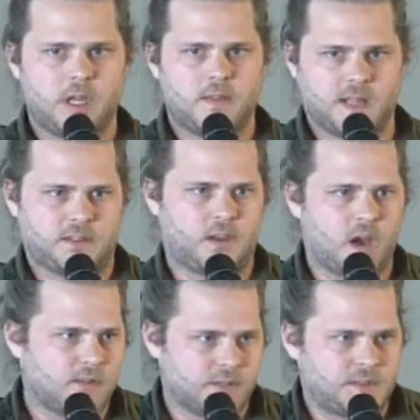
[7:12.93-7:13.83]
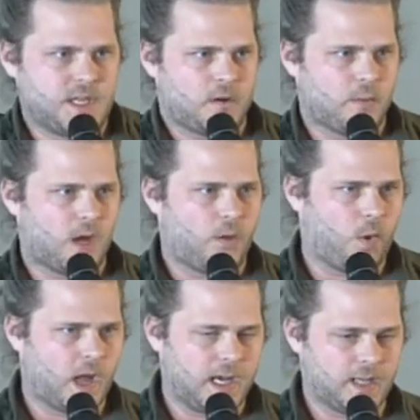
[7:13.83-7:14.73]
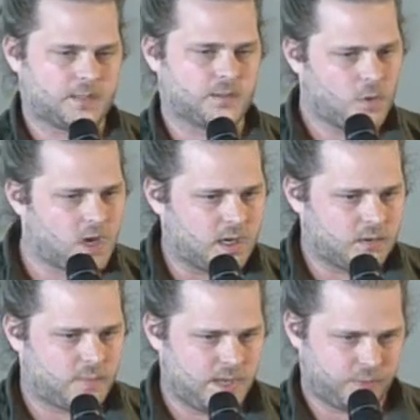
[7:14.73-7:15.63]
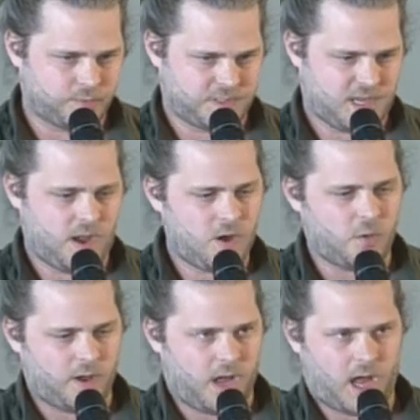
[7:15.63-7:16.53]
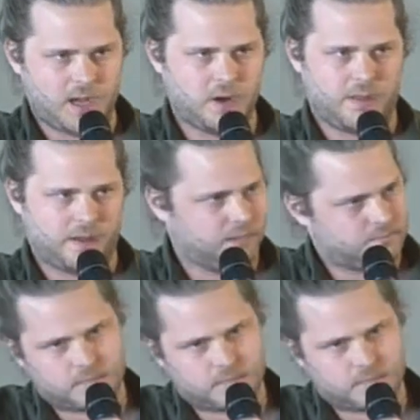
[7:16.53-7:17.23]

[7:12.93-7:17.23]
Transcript: That's kind of the secret behind why lists work. People say, oh, I know that there are